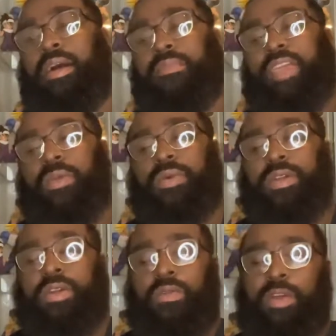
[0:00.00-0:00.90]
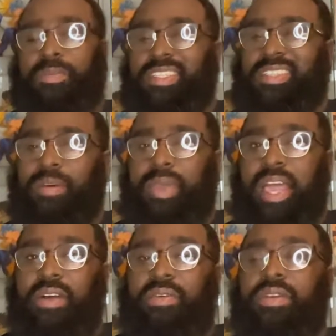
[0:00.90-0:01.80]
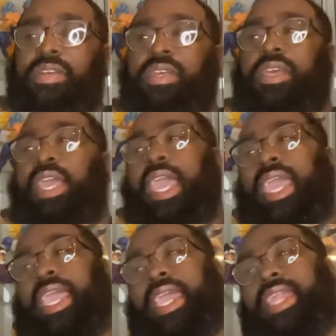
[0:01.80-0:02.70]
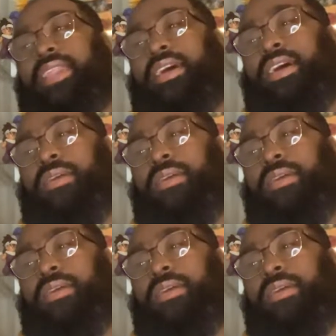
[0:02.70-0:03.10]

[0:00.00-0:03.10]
they were corrupted somehow and